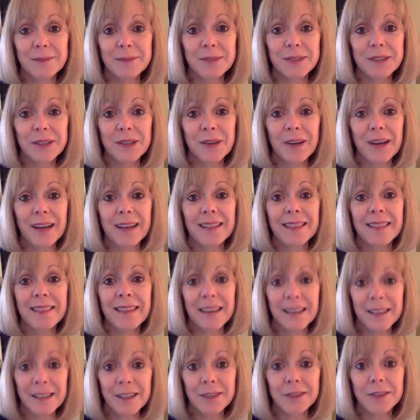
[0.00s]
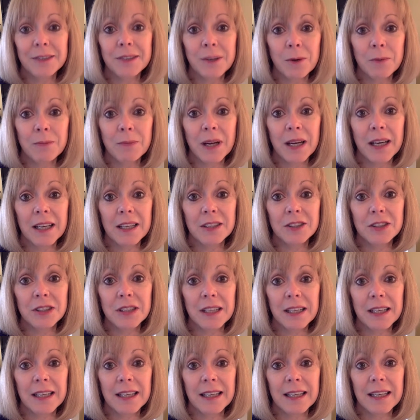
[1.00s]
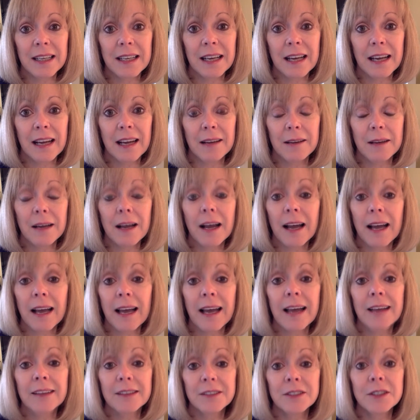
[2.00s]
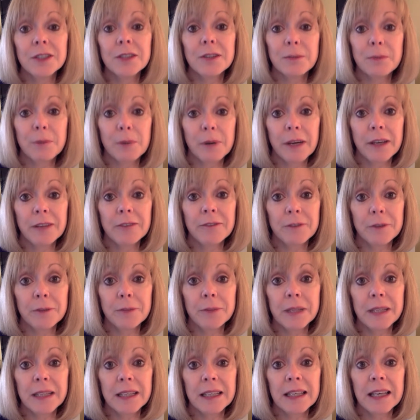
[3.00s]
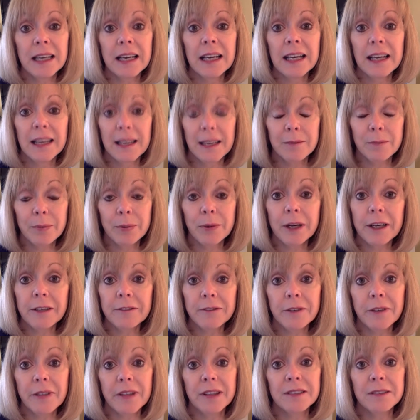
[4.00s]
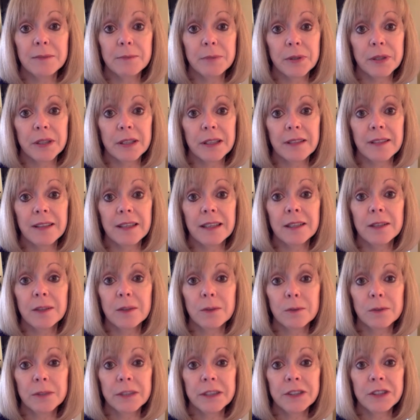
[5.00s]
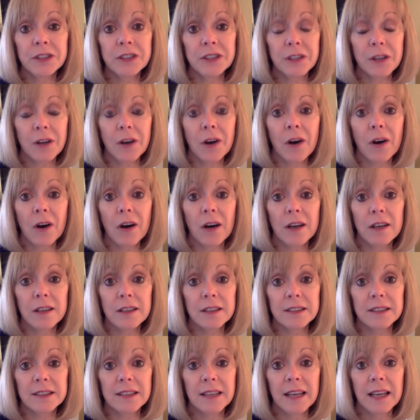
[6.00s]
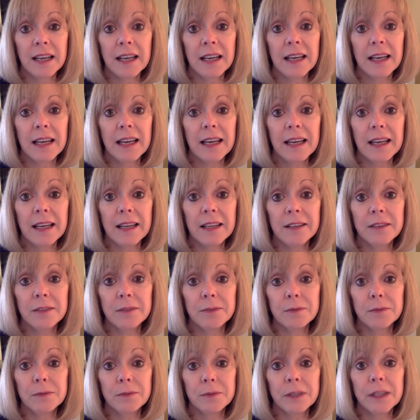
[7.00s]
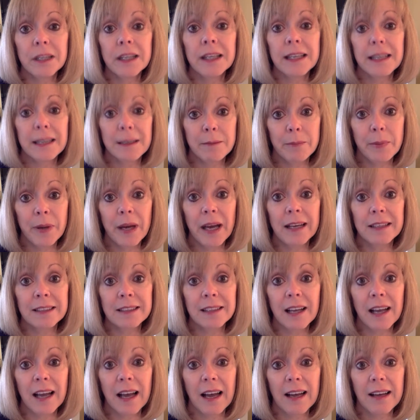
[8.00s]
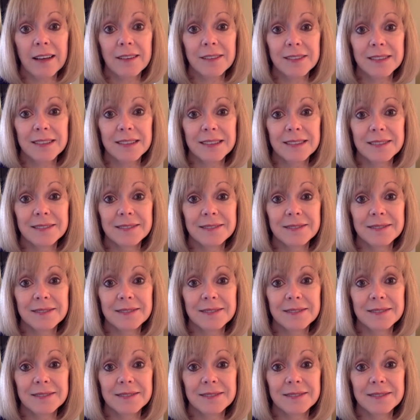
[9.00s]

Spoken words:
So I thank you so much. And I ask you to pray for me and pray for this book, that it'll reach into hearts and really impact lives.